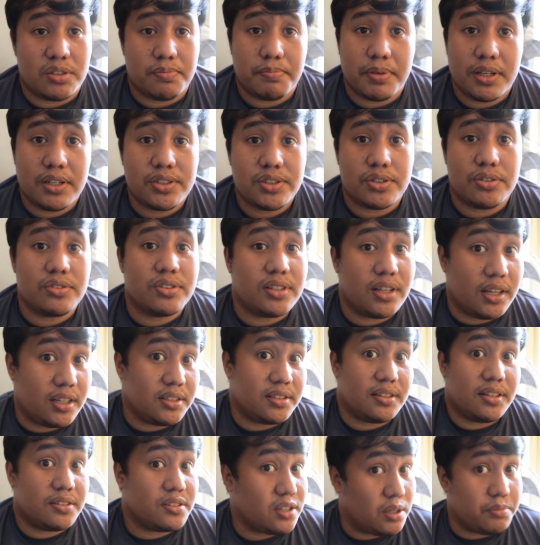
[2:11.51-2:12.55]
pesos
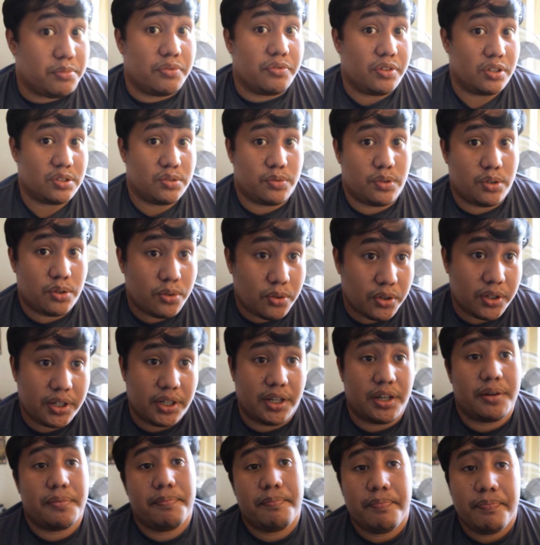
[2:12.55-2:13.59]
at the time of this
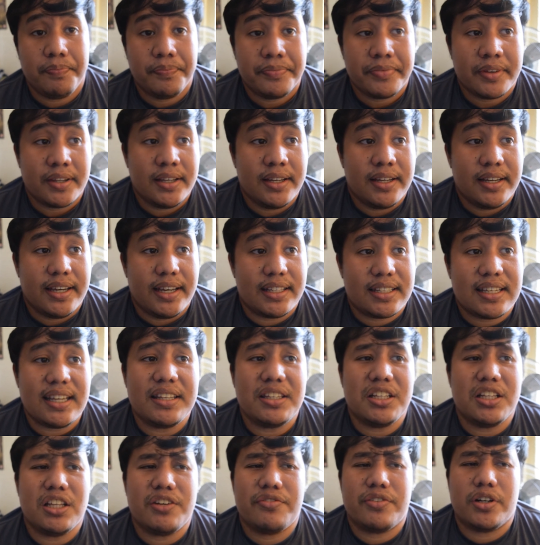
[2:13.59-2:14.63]
recording. It can
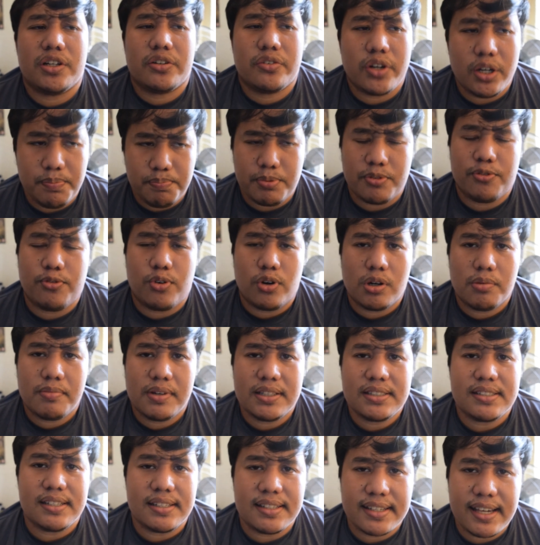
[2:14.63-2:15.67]
deliver great
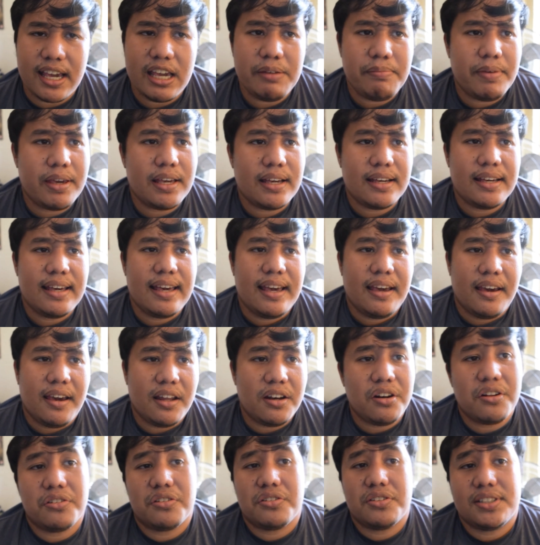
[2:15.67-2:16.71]
performance in gaming and
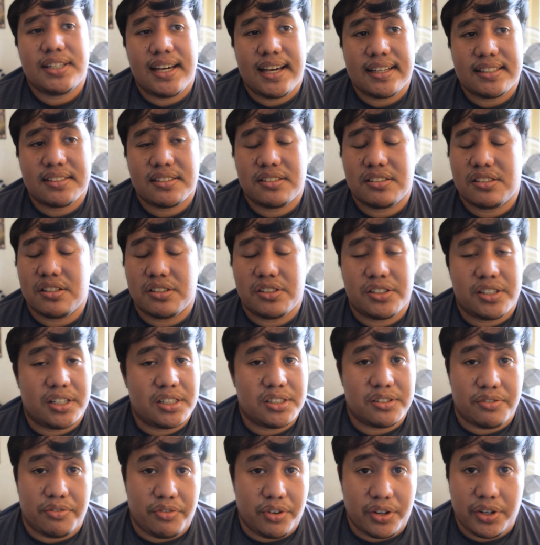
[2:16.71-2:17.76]
other tasks such
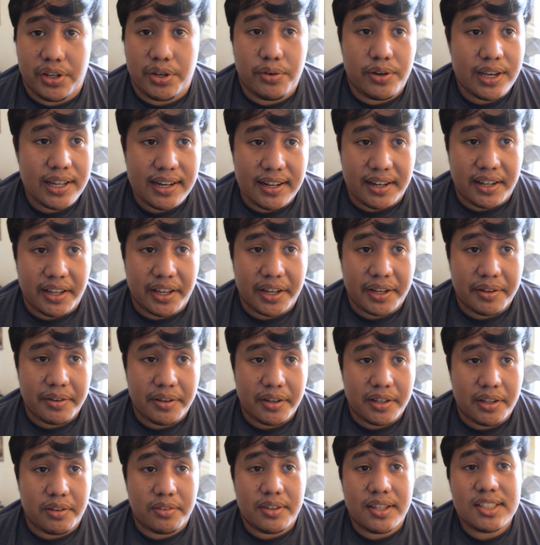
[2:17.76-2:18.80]
as video editing.
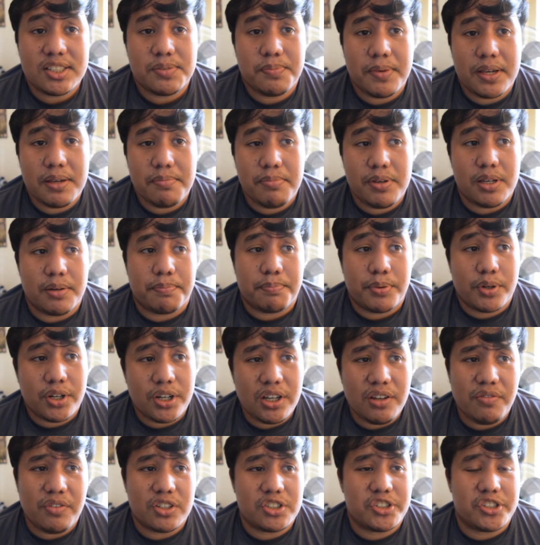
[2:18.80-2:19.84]
Now this may be a
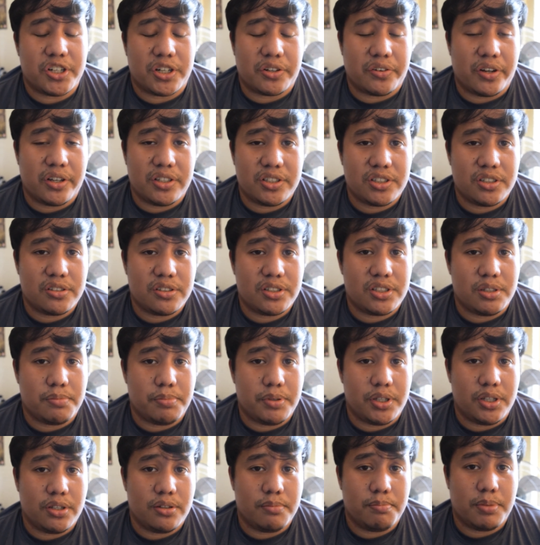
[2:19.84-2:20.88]
previous generation
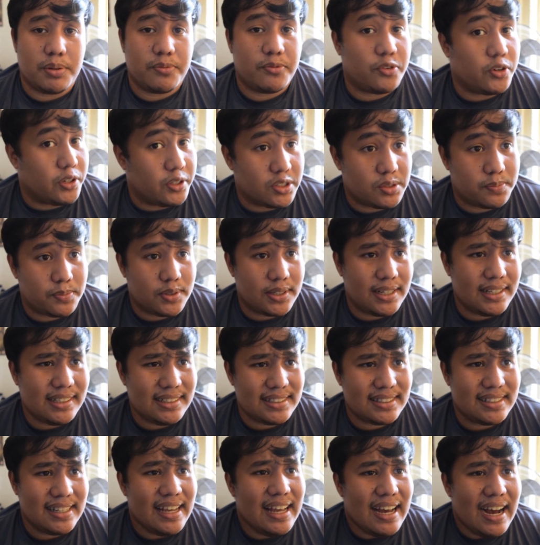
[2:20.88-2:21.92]
CPU, but for its
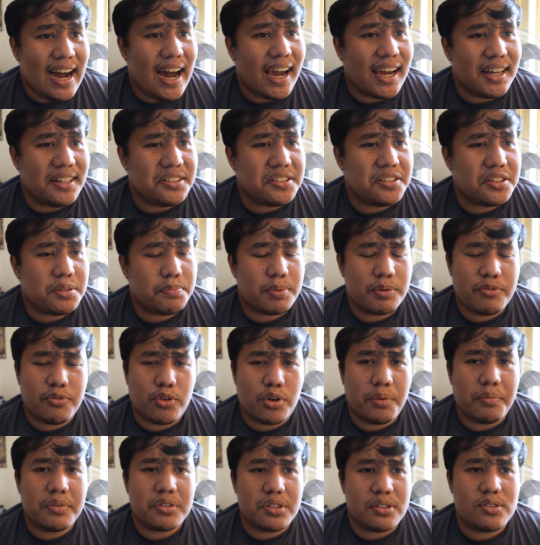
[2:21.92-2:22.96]
price, I can say the
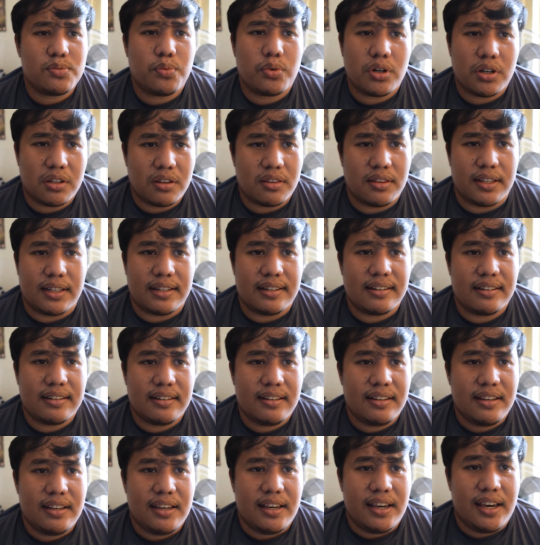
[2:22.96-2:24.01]
performance is worth it.
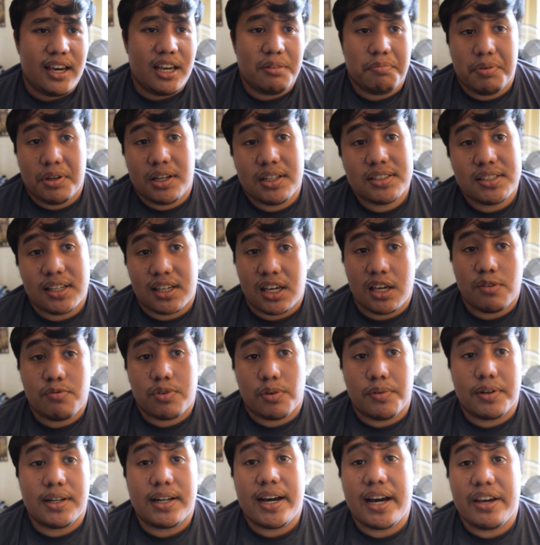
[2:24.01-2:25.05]
And because I came
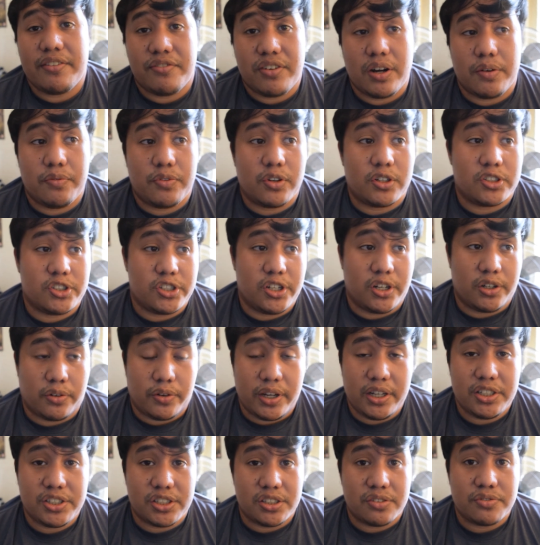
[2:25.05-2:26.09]
from an i5 3rd
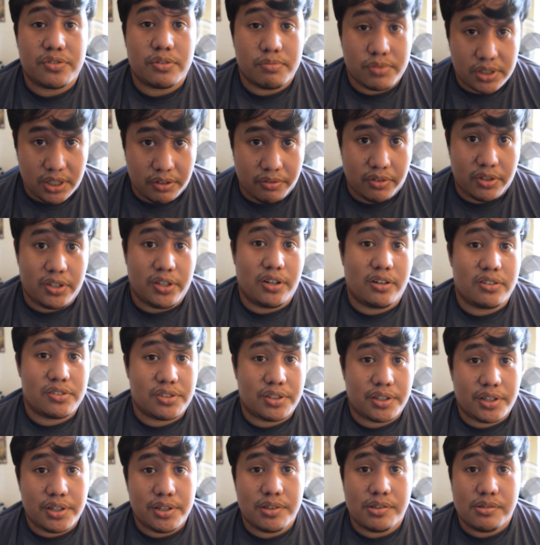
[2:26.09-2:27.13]
generation from 7 years
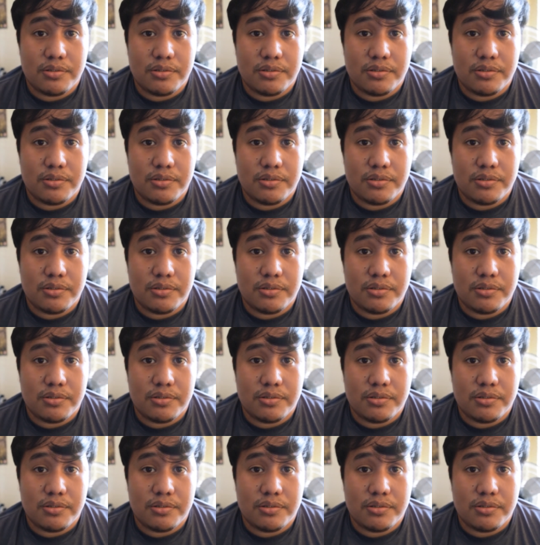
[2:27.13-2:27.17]
ago.